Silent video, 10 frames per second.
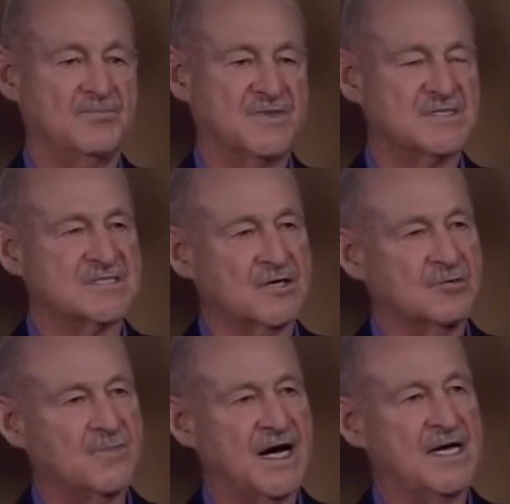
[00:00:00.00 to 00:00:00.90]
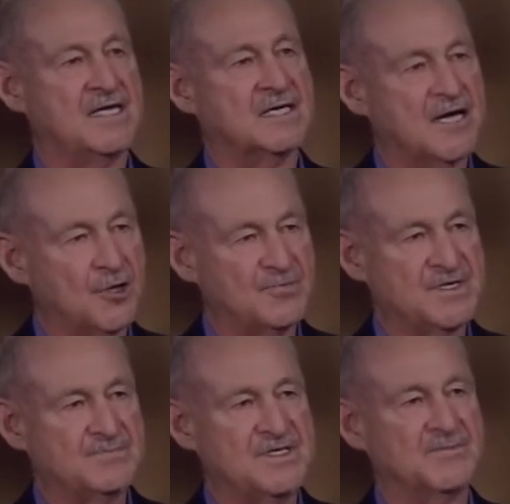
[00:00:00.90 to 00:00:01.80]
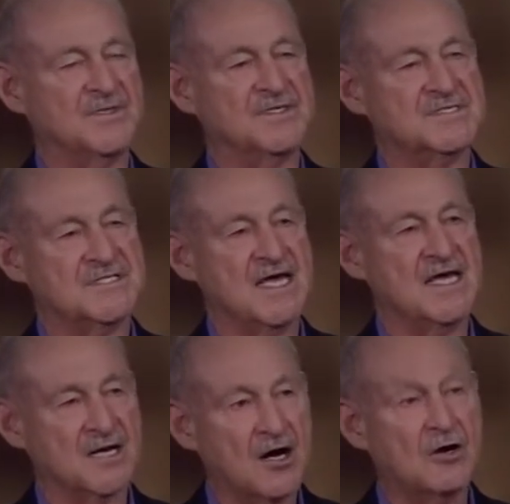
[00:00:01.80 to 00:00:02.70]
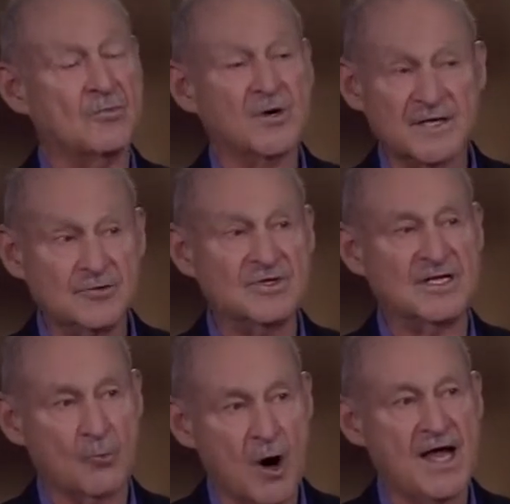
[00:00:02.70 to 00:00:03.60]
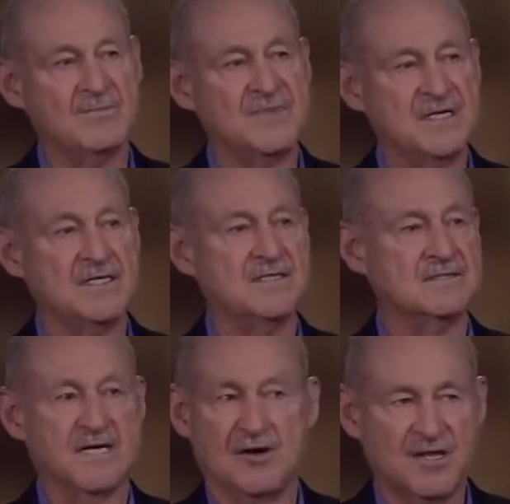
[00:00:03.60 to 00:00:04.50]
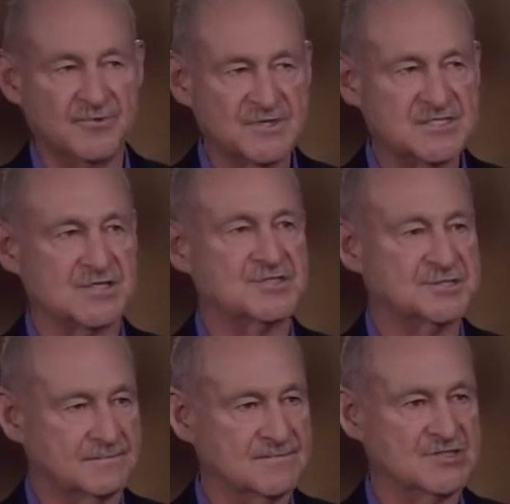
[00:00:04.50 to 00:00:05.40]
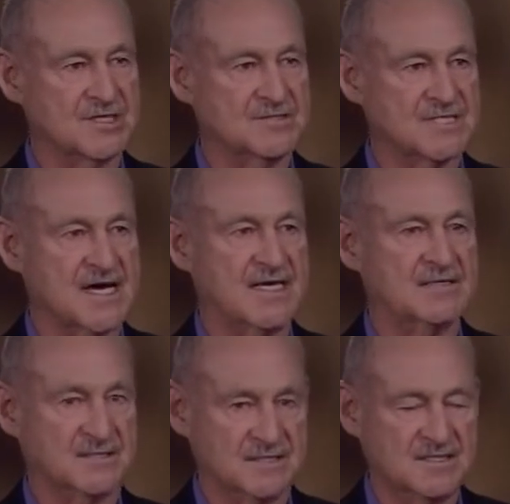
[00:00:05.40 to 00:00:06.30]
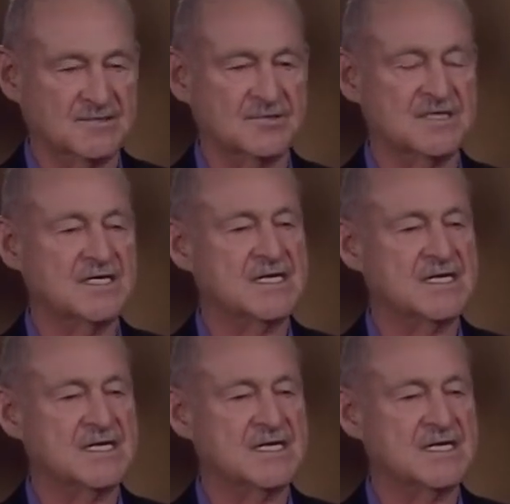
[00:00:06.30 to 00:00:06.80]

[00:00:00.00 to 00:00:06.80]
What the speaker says: So by helping people to stay at home where they really want to be, and all the research shows that continually,